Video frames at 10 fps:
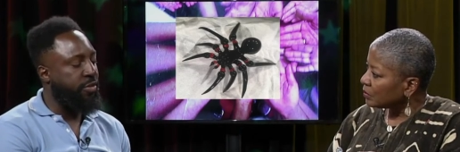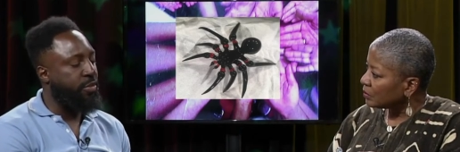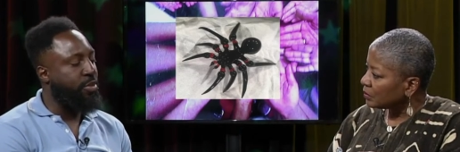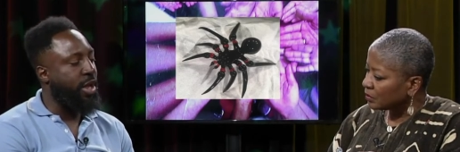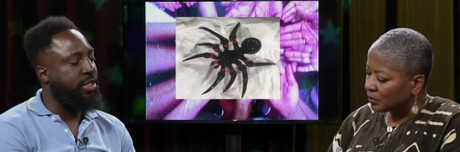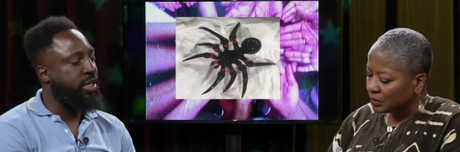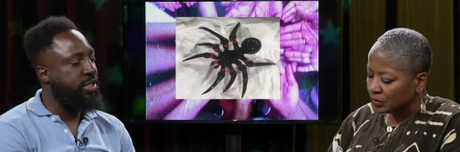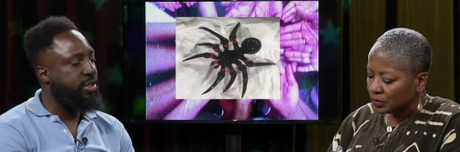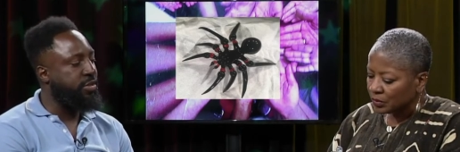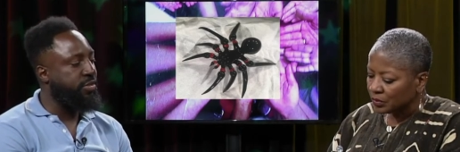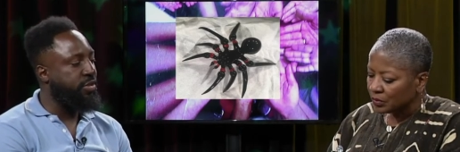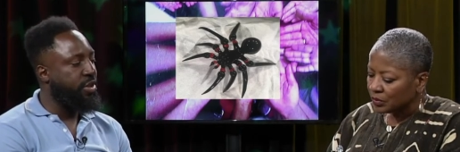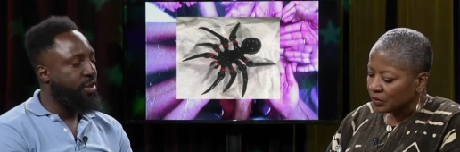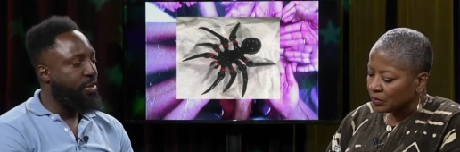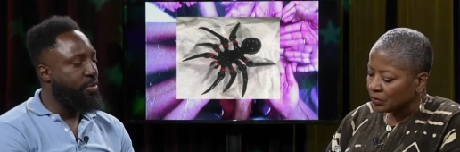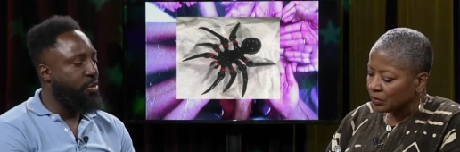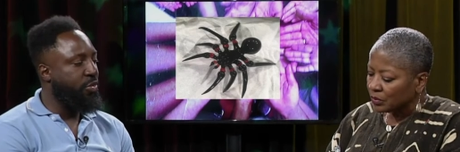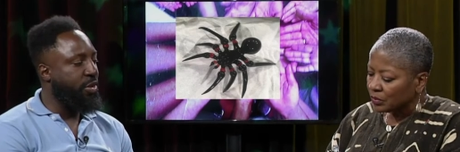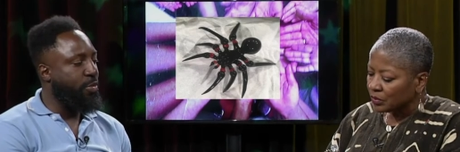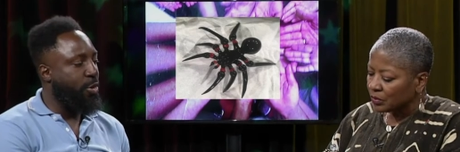Speaker 1: of a process of
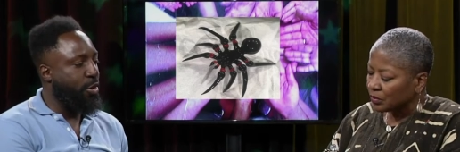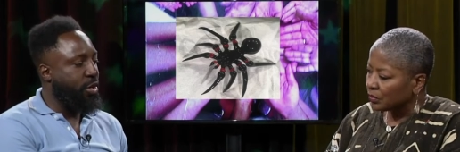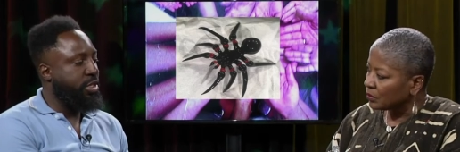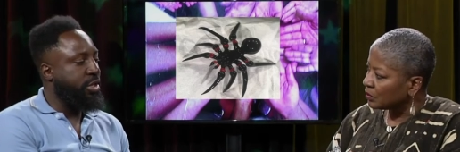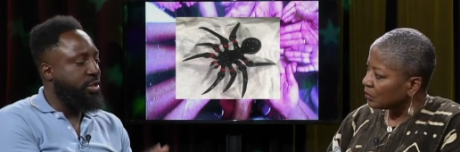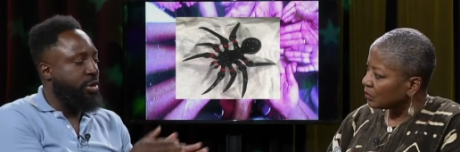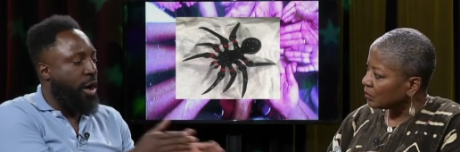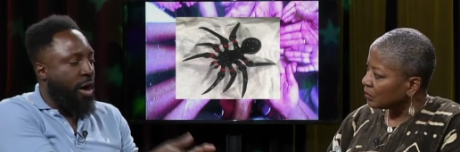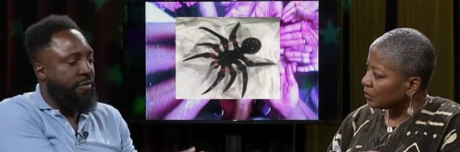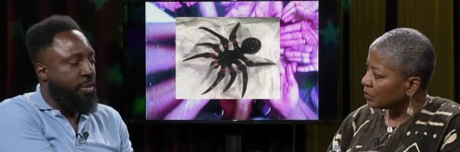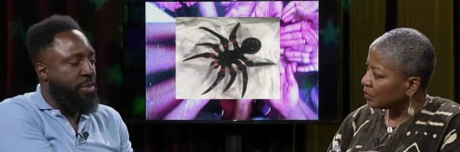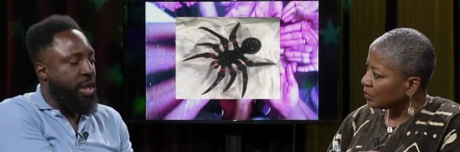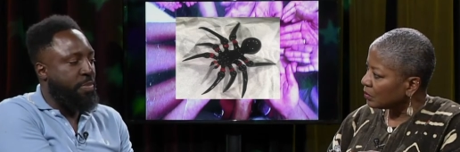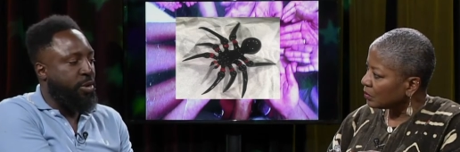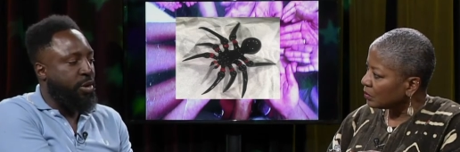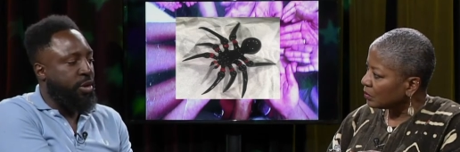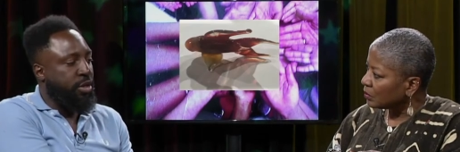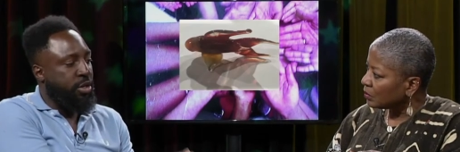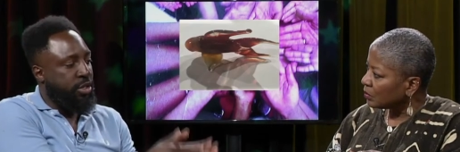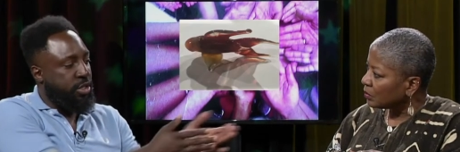moving more into off the paper
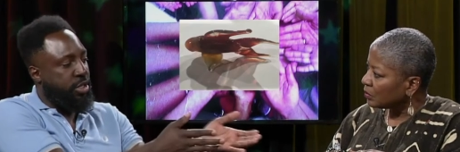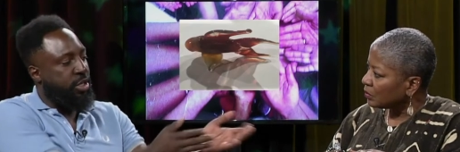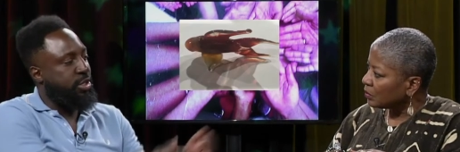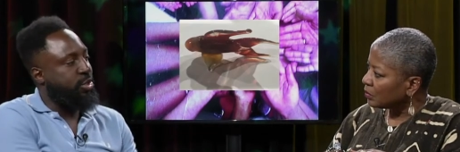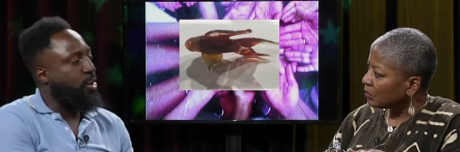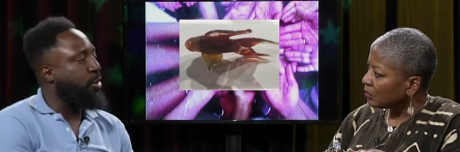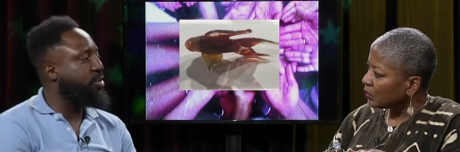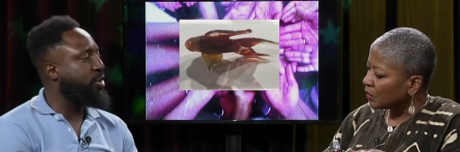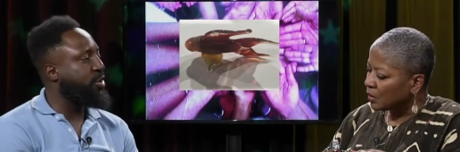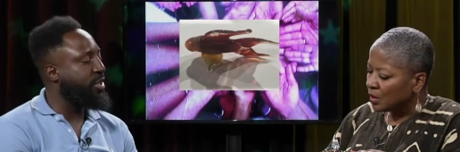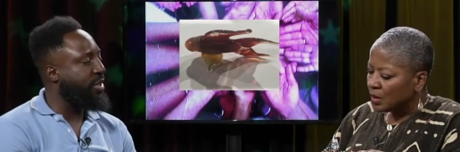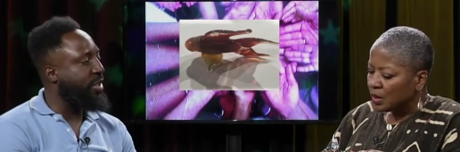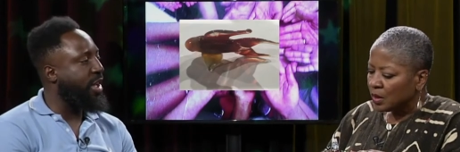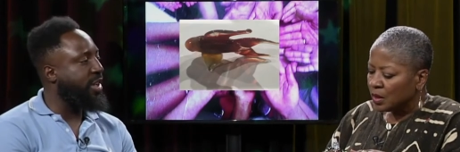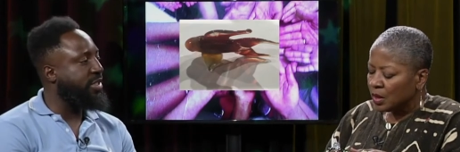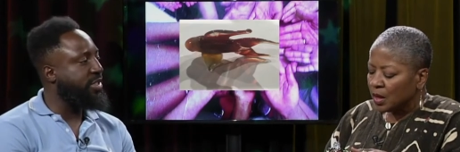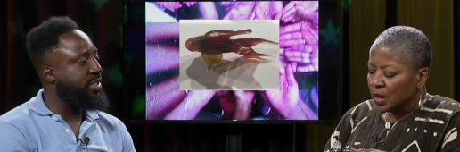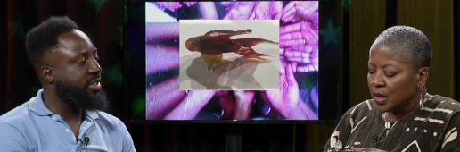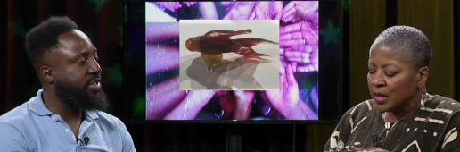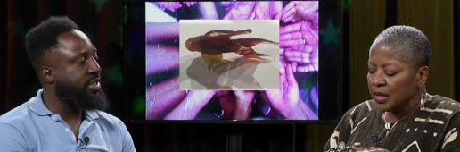to sculptures and glass.
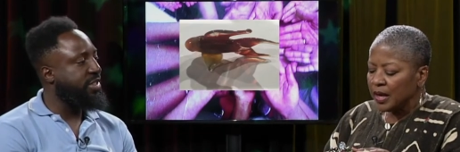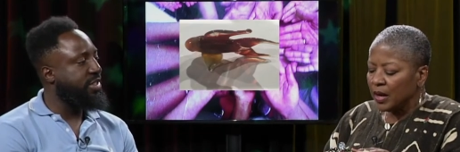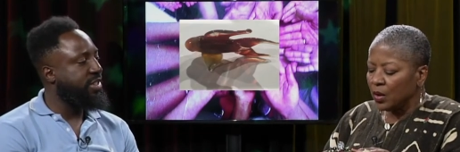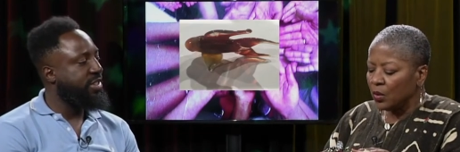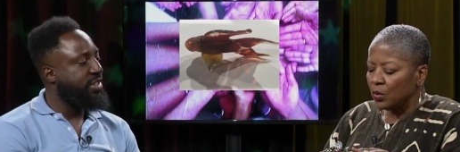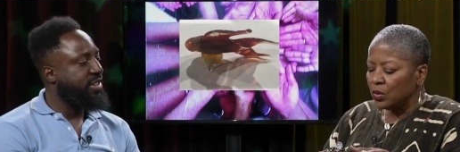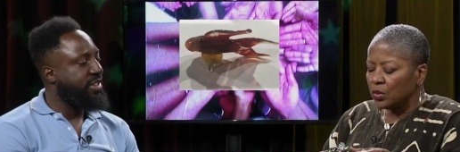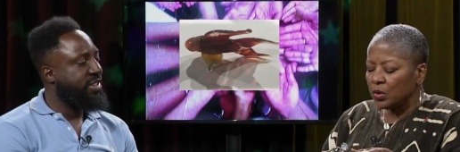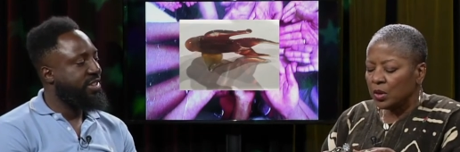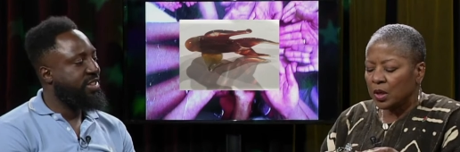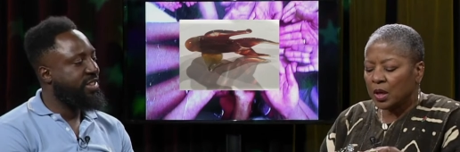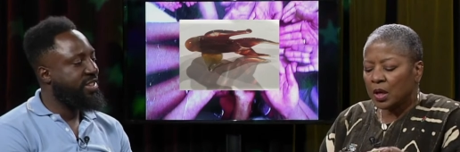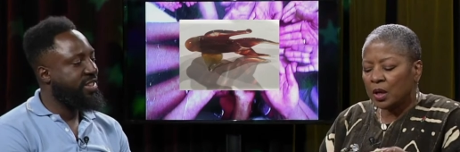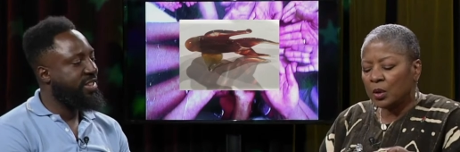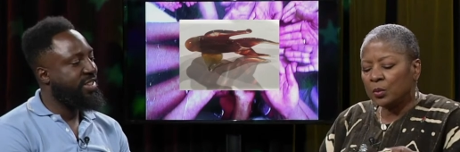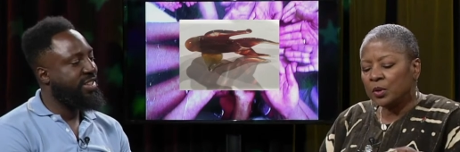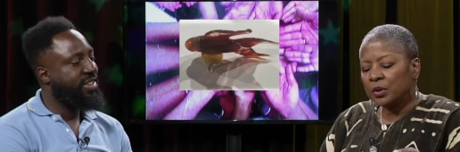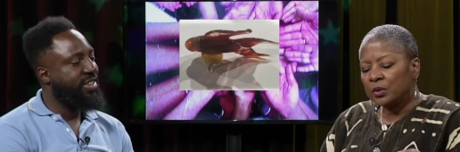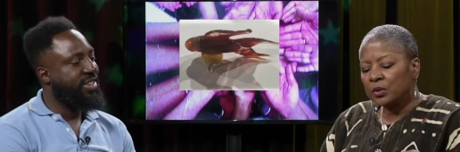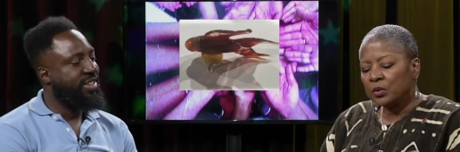
Speaker 2: Now, um,
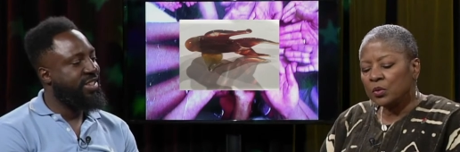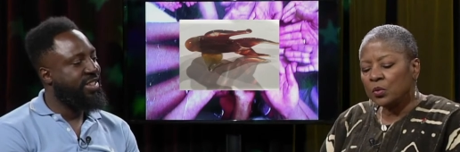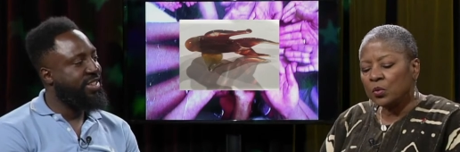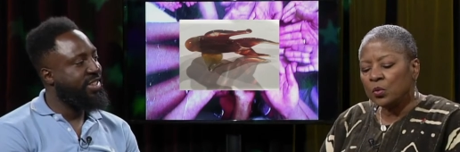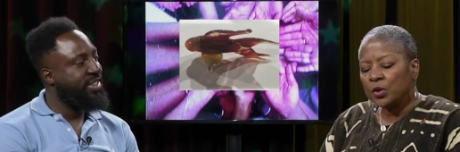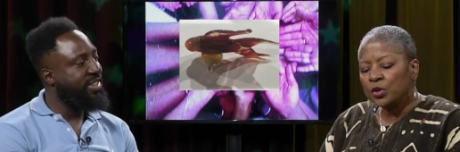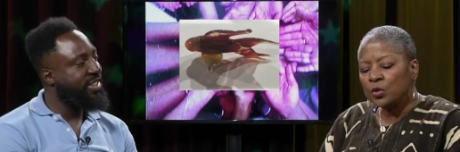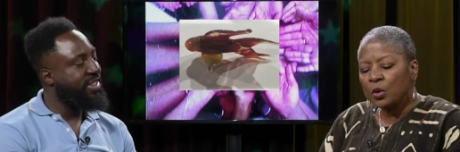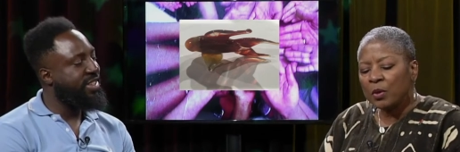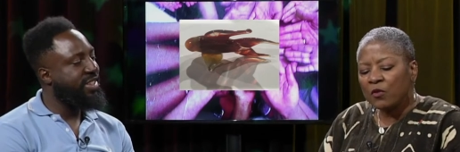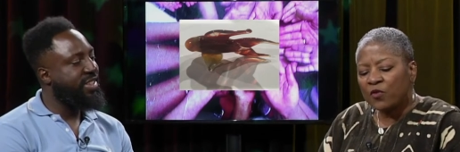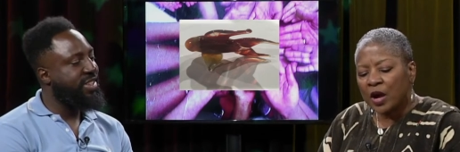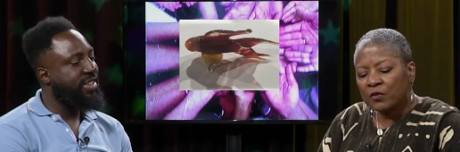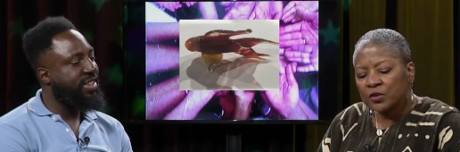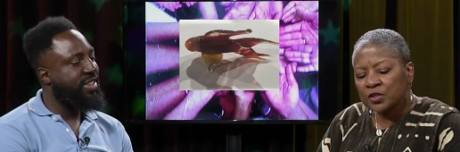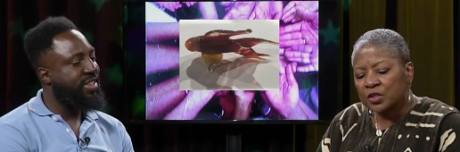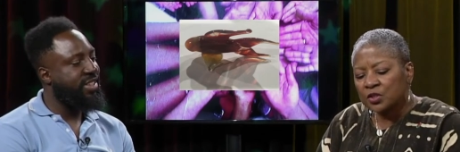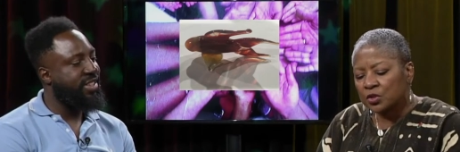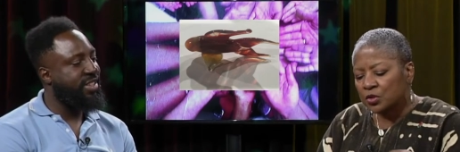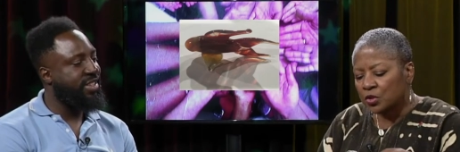when you were about five or
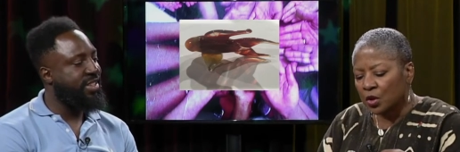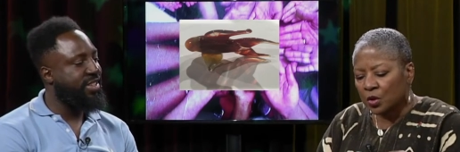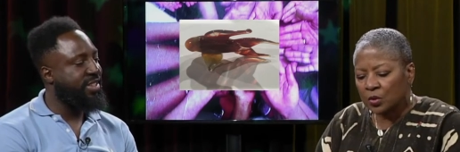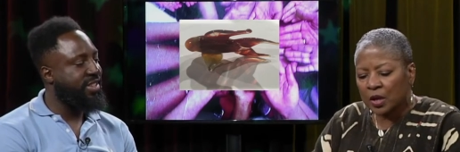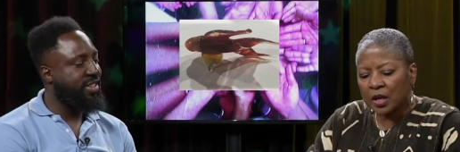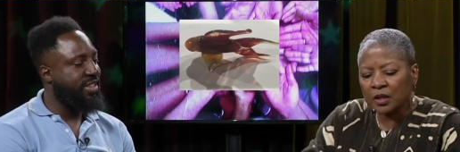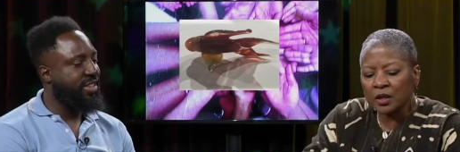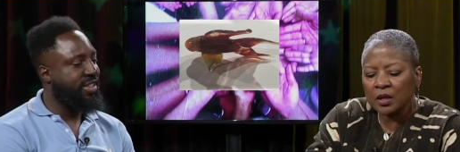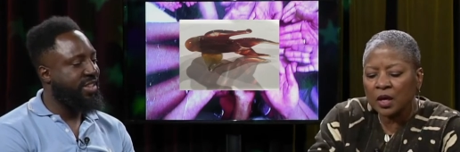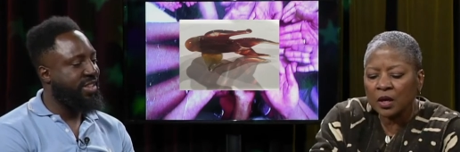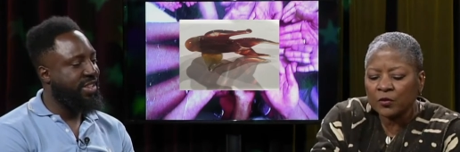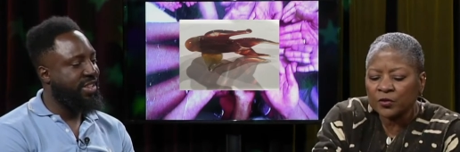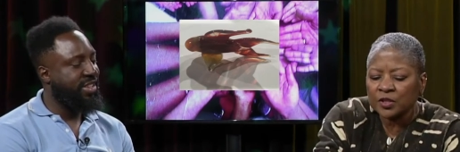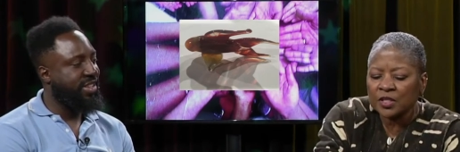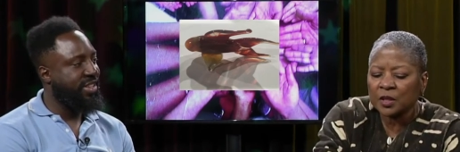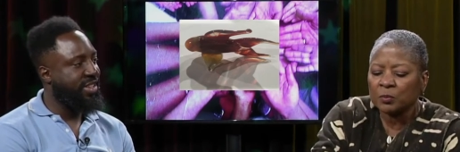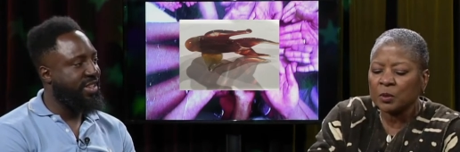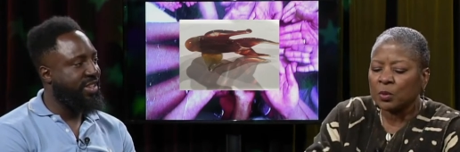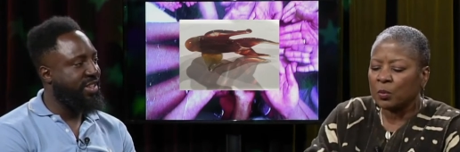six years old, I love to take people